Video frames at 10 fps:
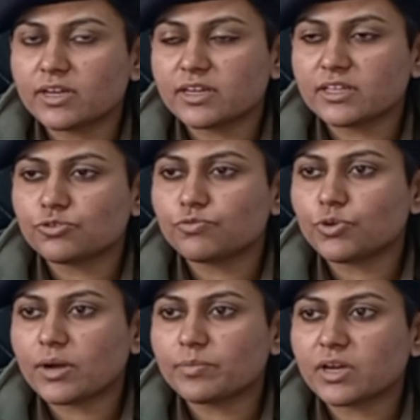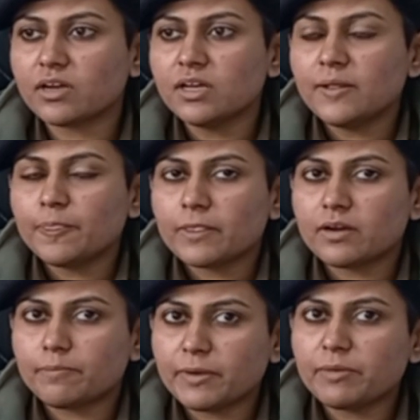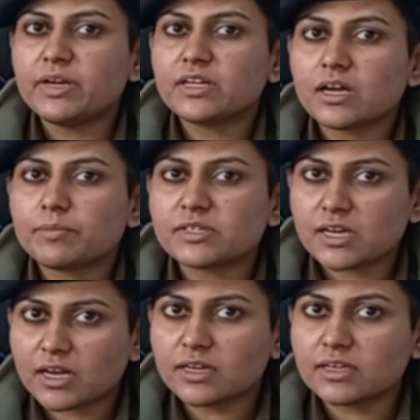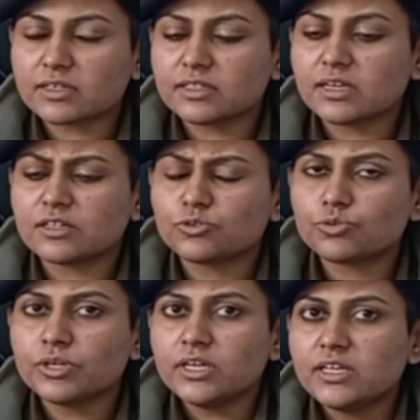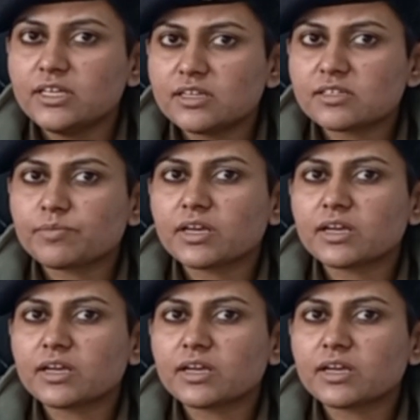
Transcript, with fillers: Important advisory has been issued by District Police Leh about